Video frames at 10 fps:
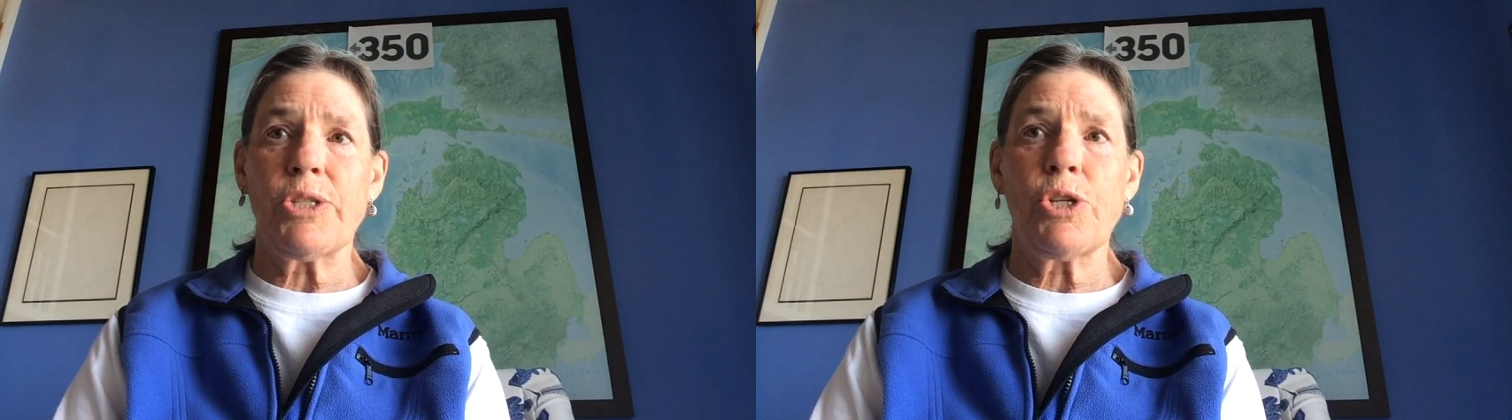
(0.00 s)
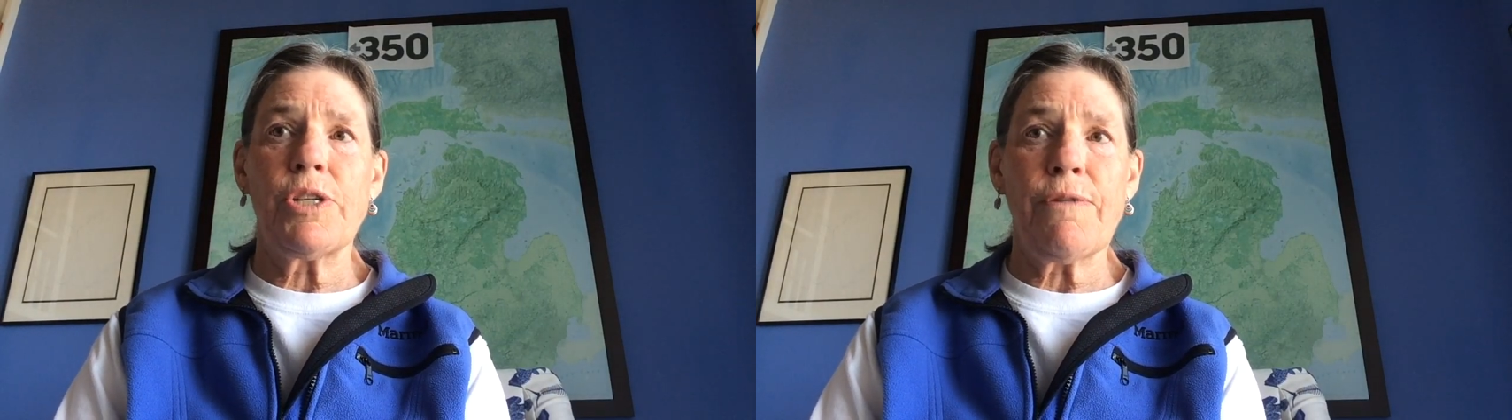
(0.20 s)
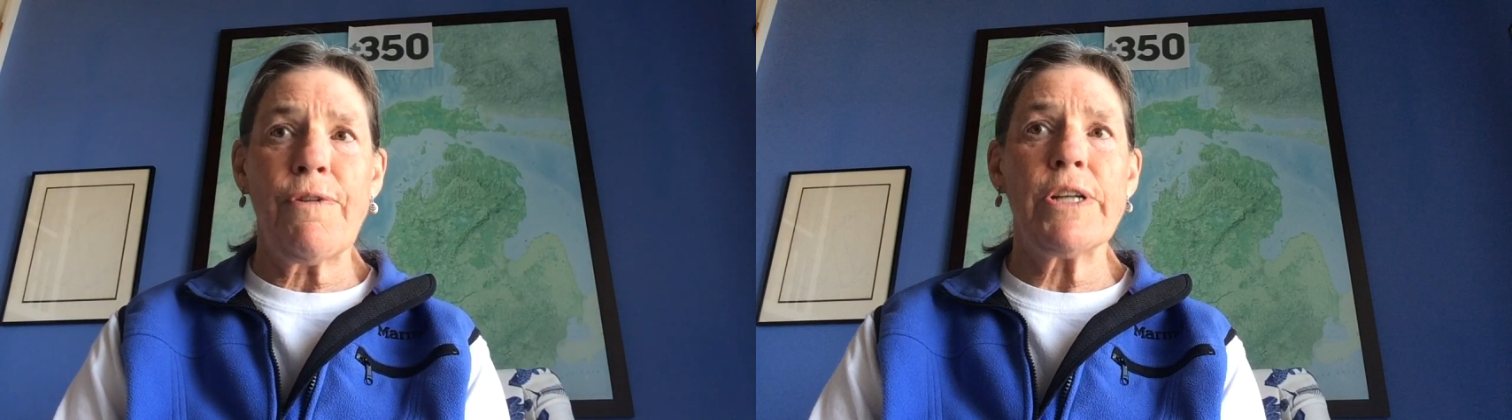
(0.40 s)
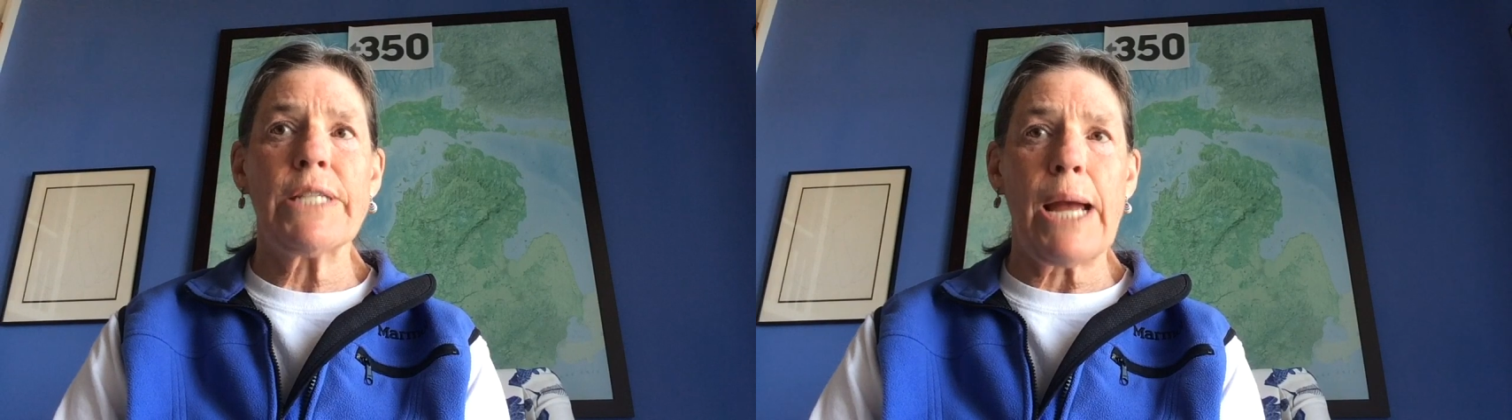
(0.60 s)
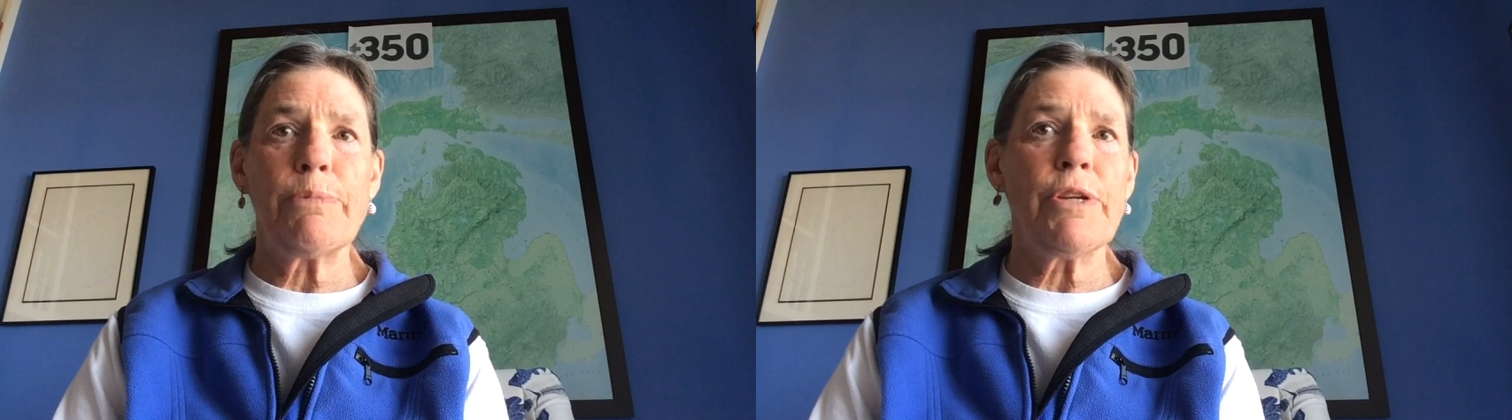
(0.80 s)
to different
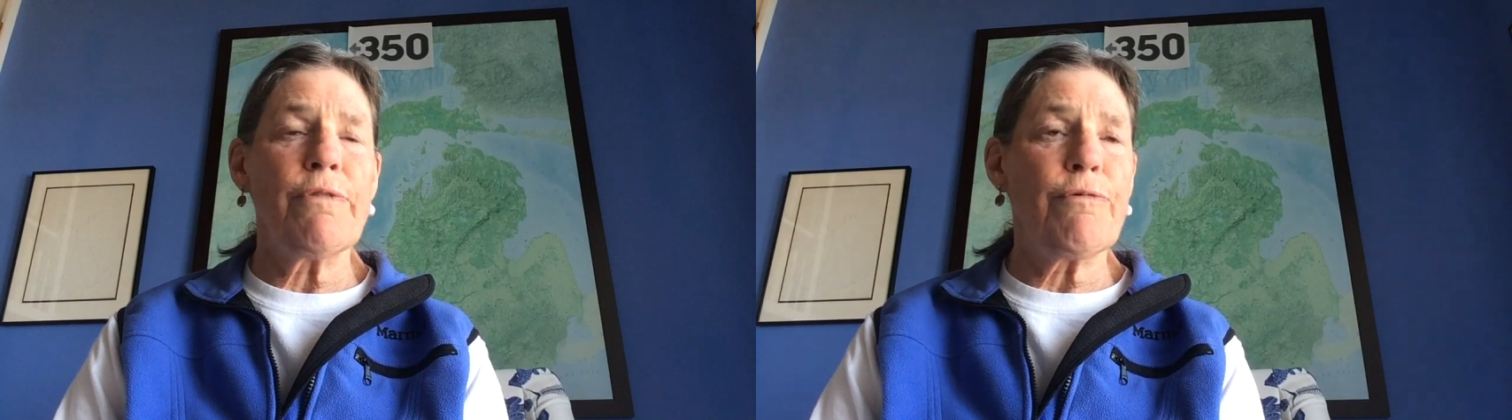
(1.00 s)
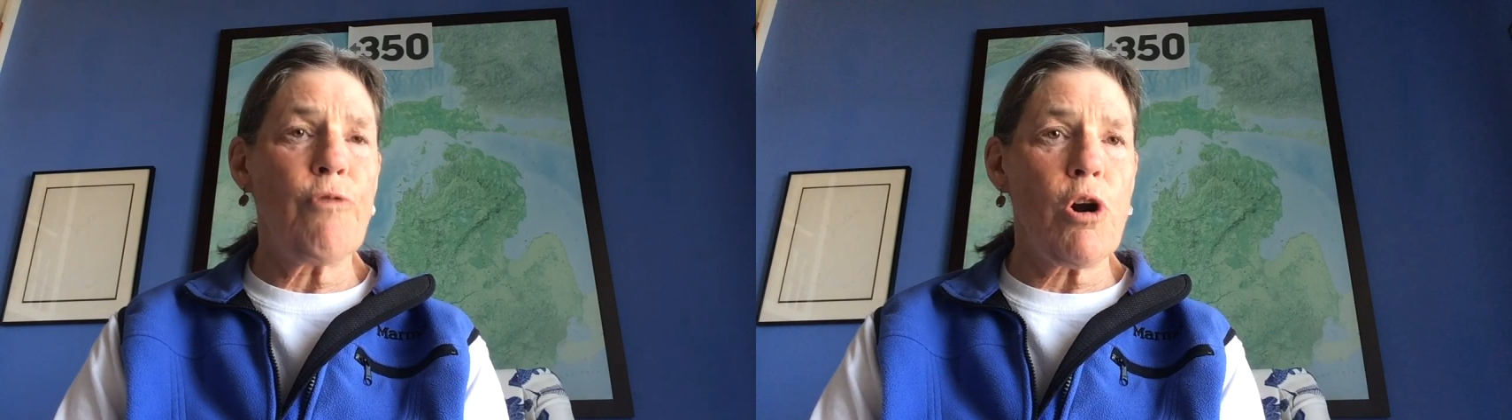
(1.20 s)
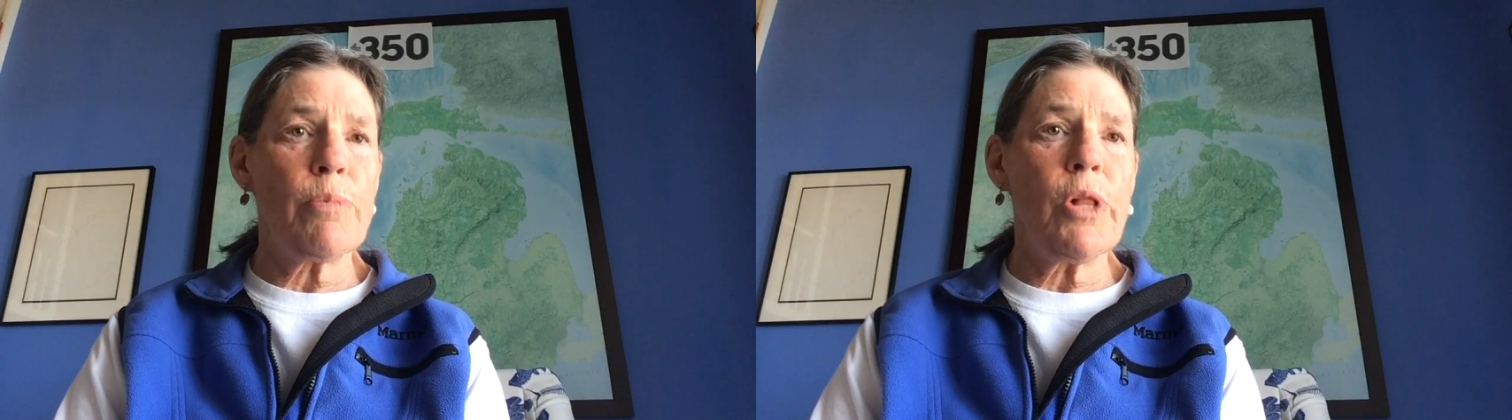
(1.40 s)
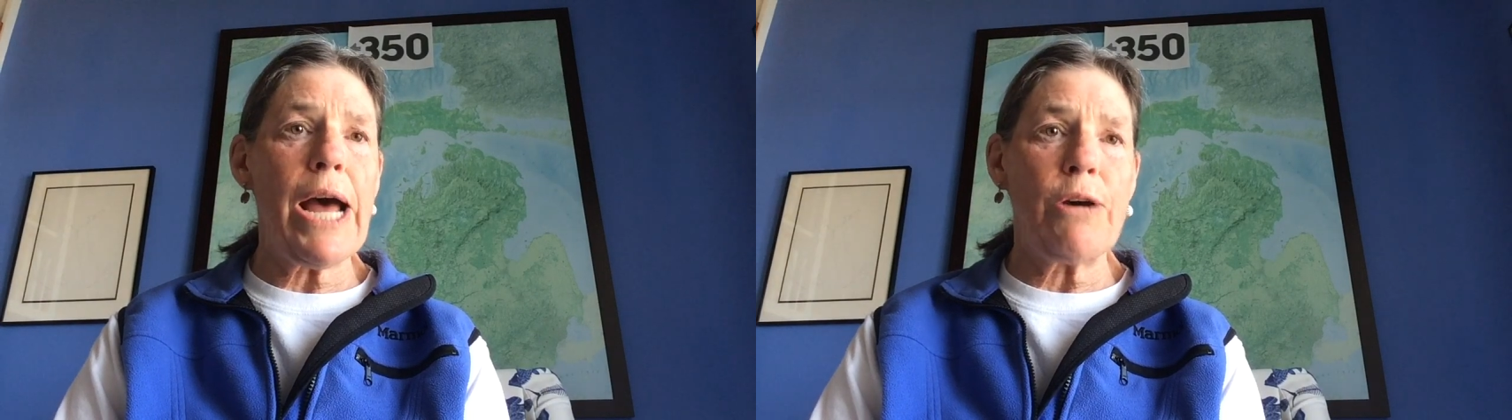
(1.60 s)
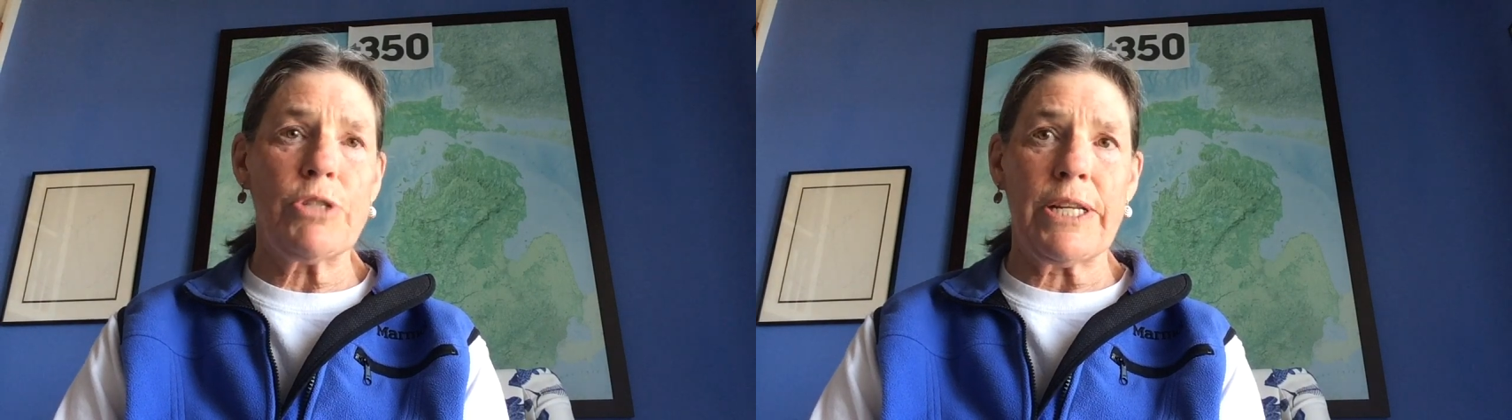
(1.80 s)
types of affordable
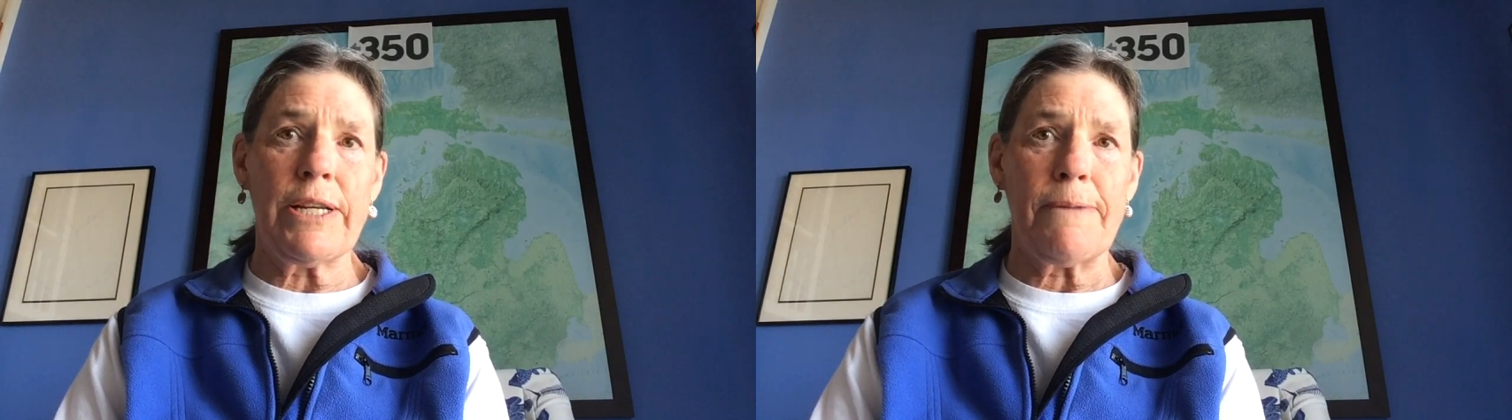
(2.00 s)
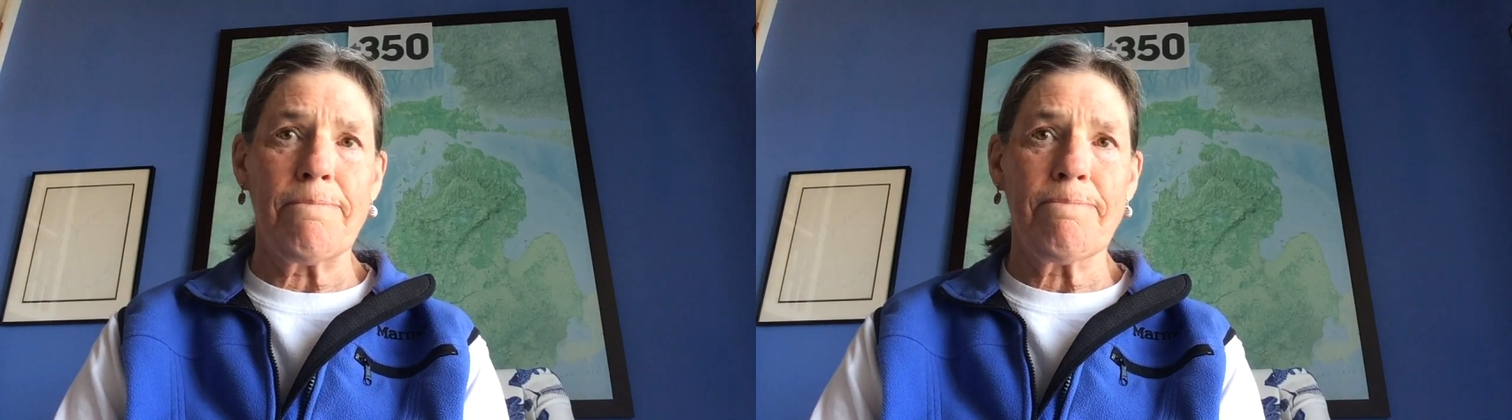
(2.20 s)
housing.